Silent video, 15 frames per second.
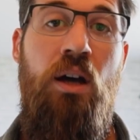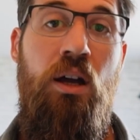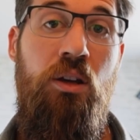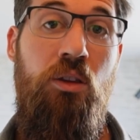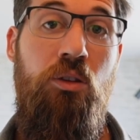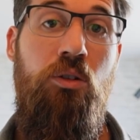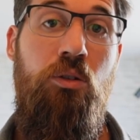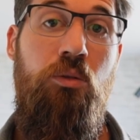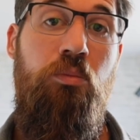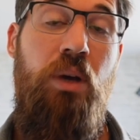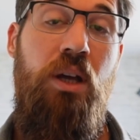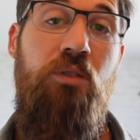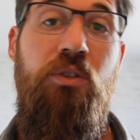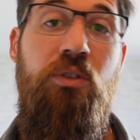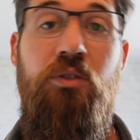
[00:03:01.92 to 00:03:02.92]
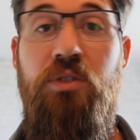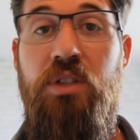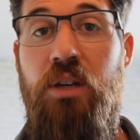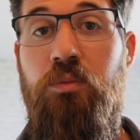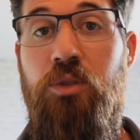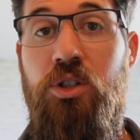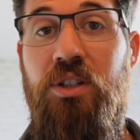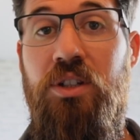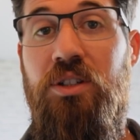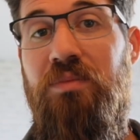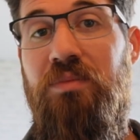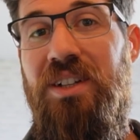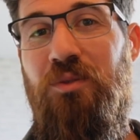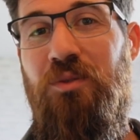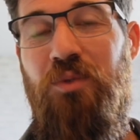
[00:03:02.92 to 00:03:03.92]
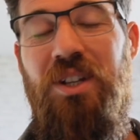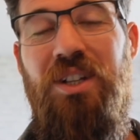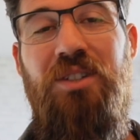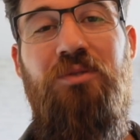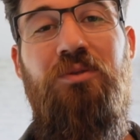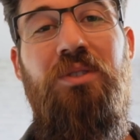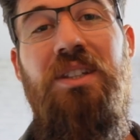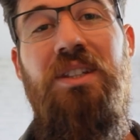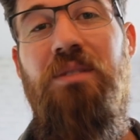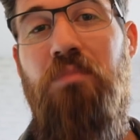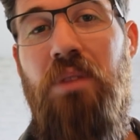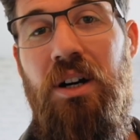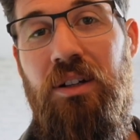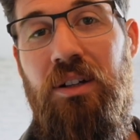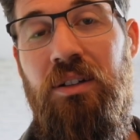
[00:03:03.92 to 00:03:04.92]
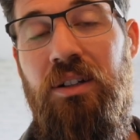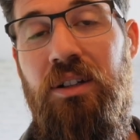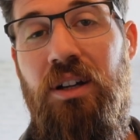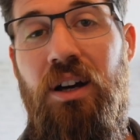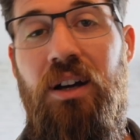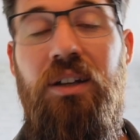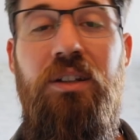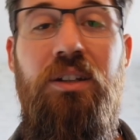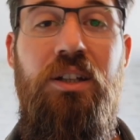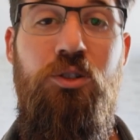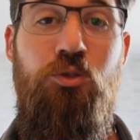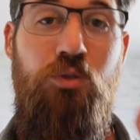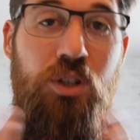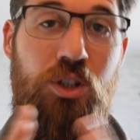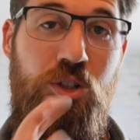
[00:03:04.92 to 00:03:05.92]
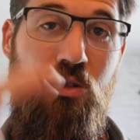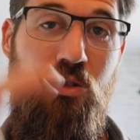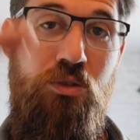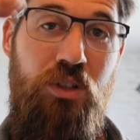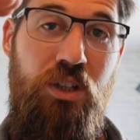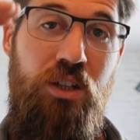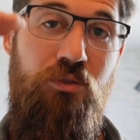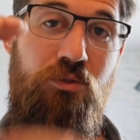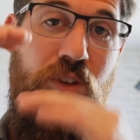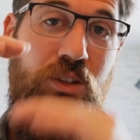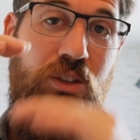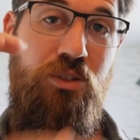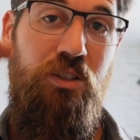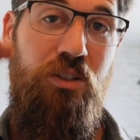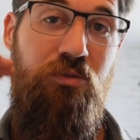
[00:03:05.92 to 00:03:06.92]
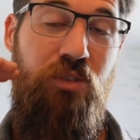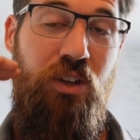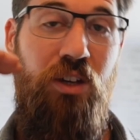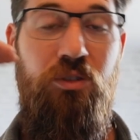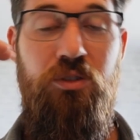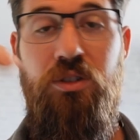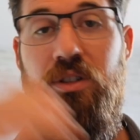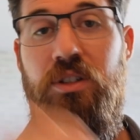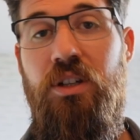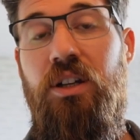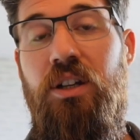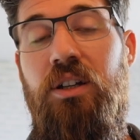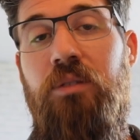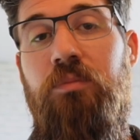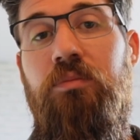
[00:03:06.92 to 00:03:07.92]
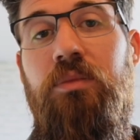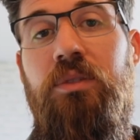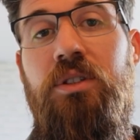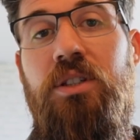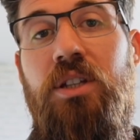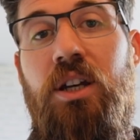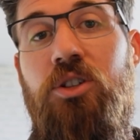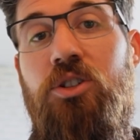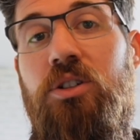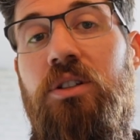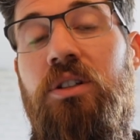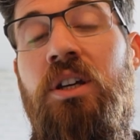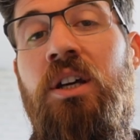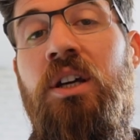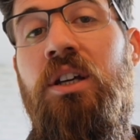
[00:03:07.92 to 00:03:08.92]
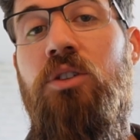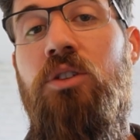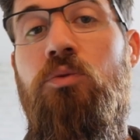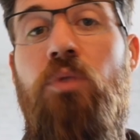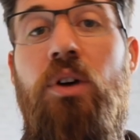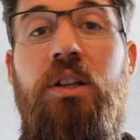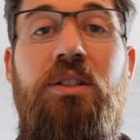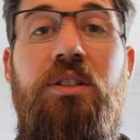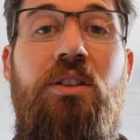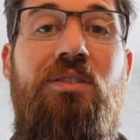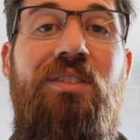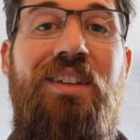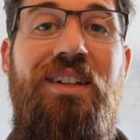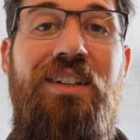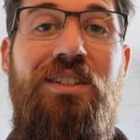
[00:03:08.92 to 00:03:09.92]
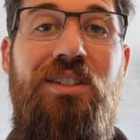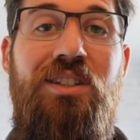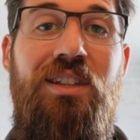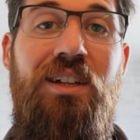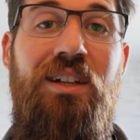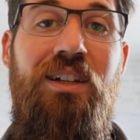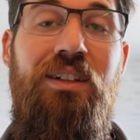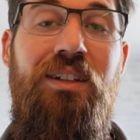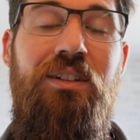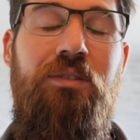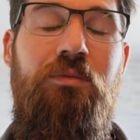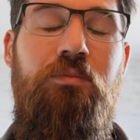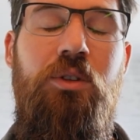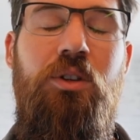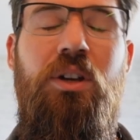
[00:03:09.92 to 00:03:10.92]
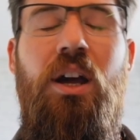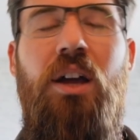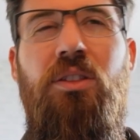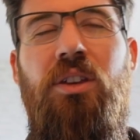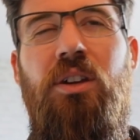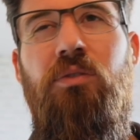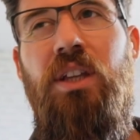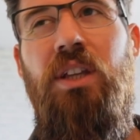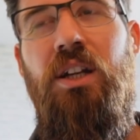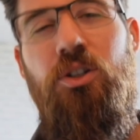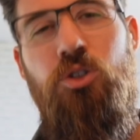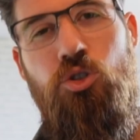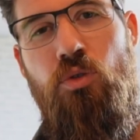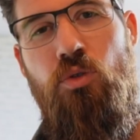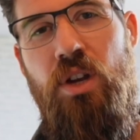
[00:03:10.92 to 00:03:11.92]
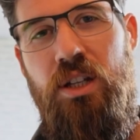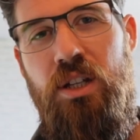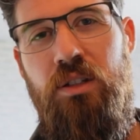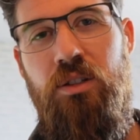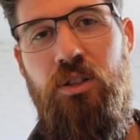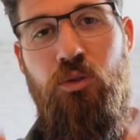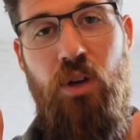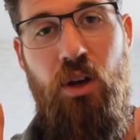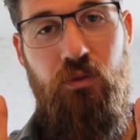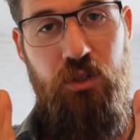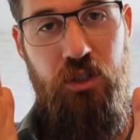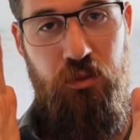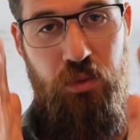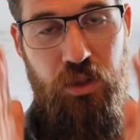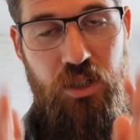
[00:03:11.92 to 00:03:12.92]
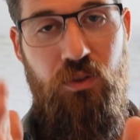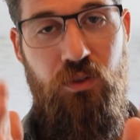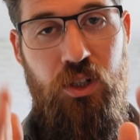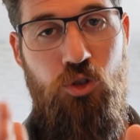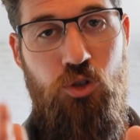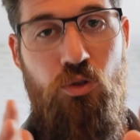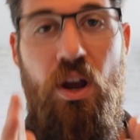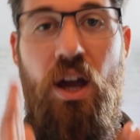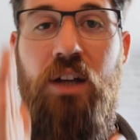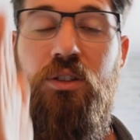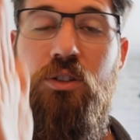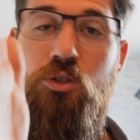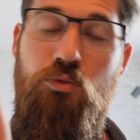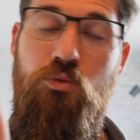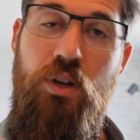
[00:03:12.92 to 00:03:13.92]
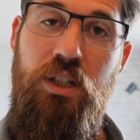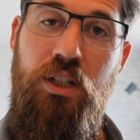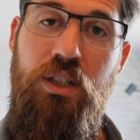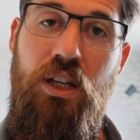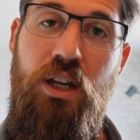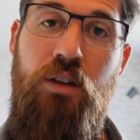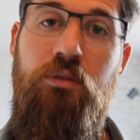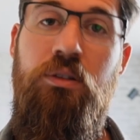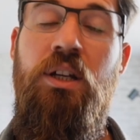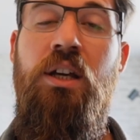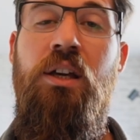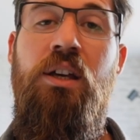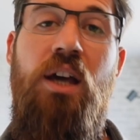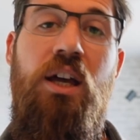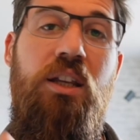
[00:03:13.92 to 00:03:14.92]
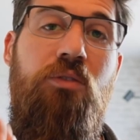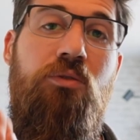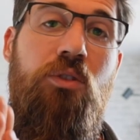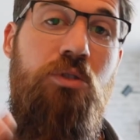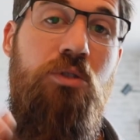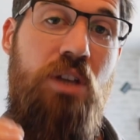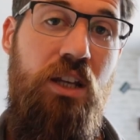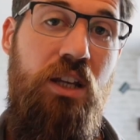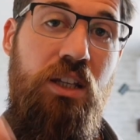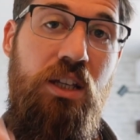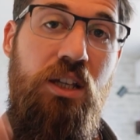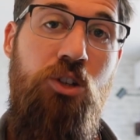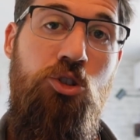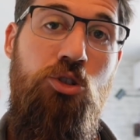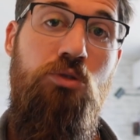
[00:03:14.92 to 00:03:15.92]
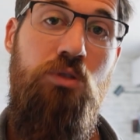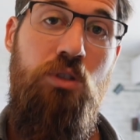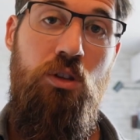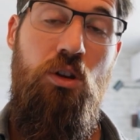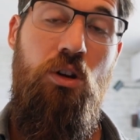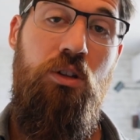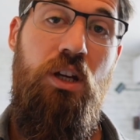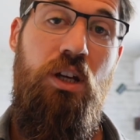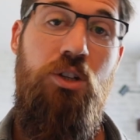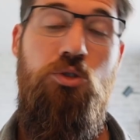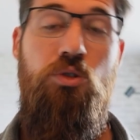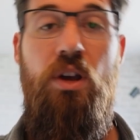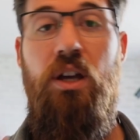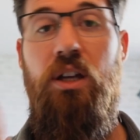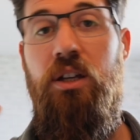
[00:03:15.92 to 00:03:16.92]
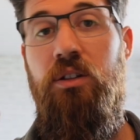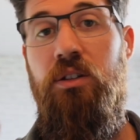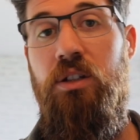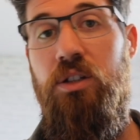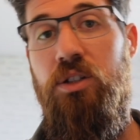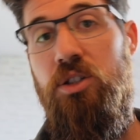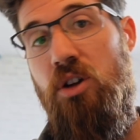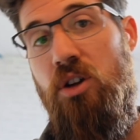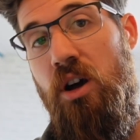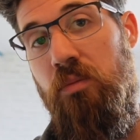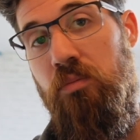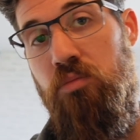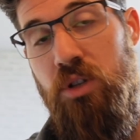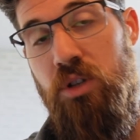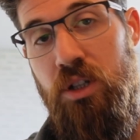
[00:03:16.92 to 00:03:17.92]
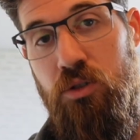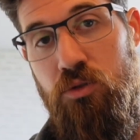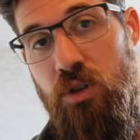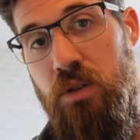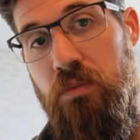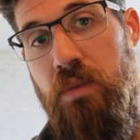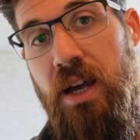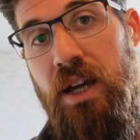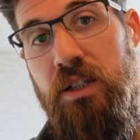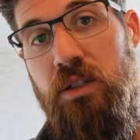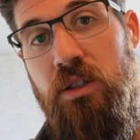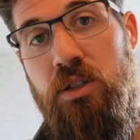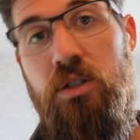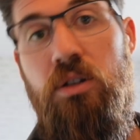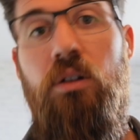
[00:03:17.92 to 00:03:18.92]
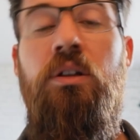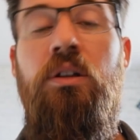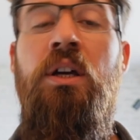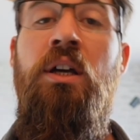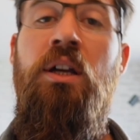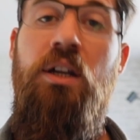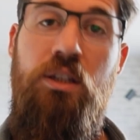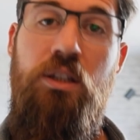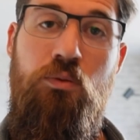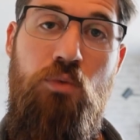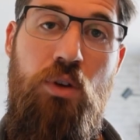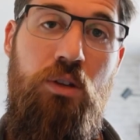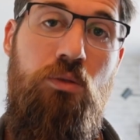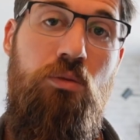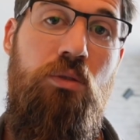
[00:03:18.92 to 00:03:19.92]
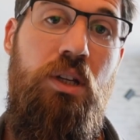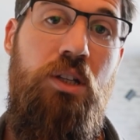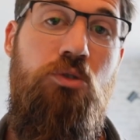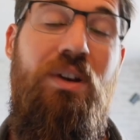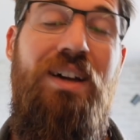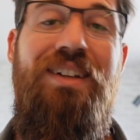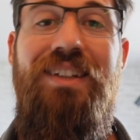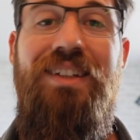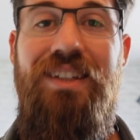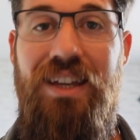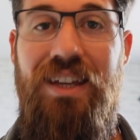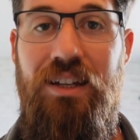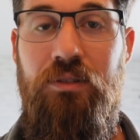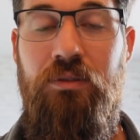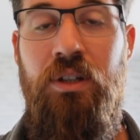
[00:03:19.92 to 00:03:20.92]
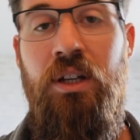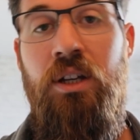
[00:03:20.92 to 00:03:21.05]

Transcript: Another benefit of state machine is it makes it way easier to debug. Uh, in a traditional if-else, if-else section, you run into things like, you kind of think of it like a train. You have a specific track that you're running down, and if there's any issues along that track, you need to stop, bring your train back to the start, and then run it through that track again.